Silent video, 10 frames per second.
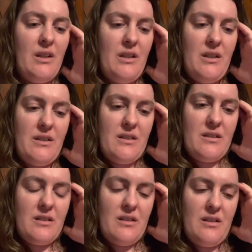
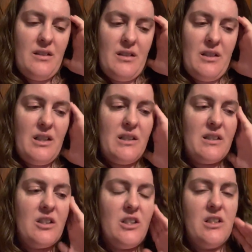it's
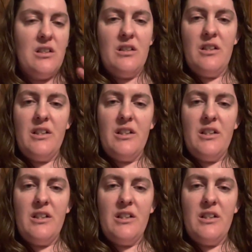good